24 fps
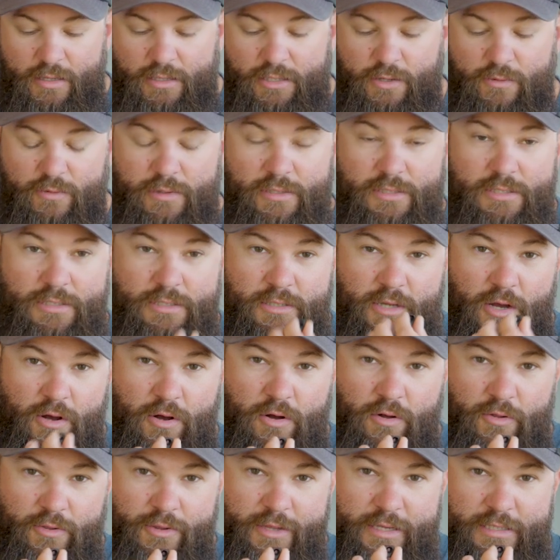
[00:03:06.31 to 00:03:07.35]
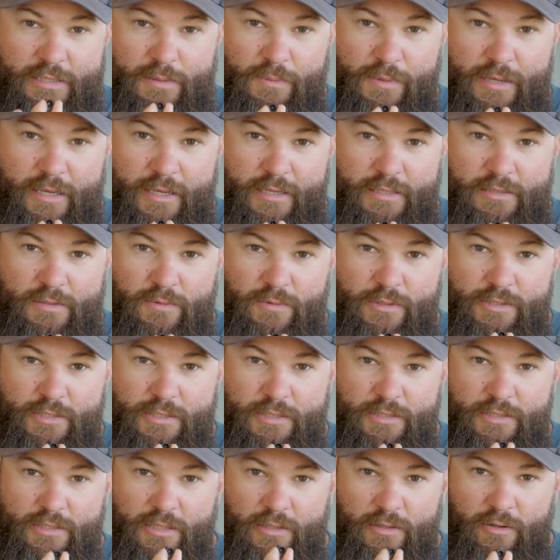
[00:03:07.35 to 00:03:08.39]
to install this piece, which
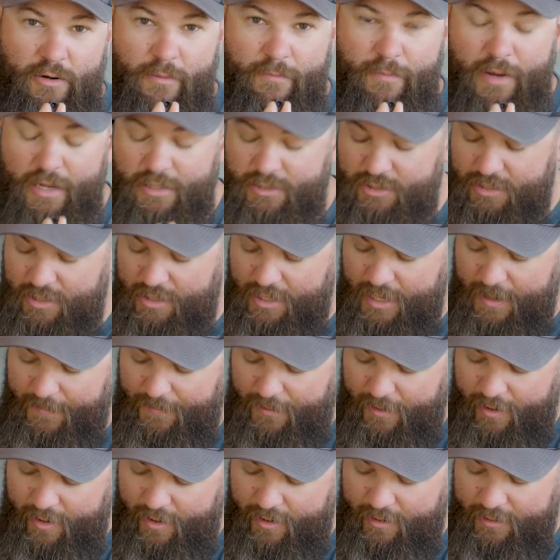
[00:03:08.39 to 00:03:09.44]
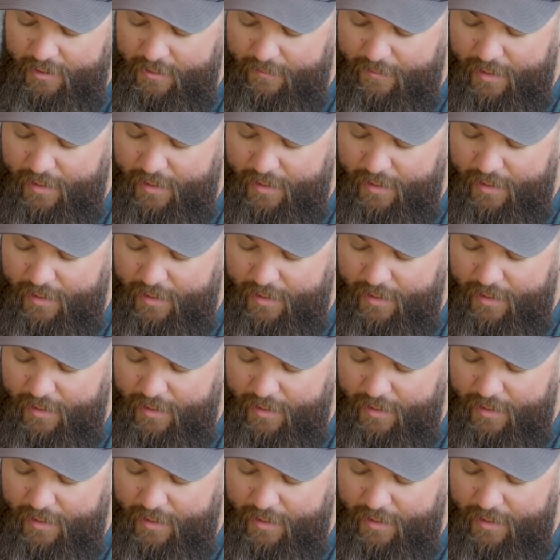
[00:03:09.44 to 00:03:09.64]
is the little bungee keeper here at the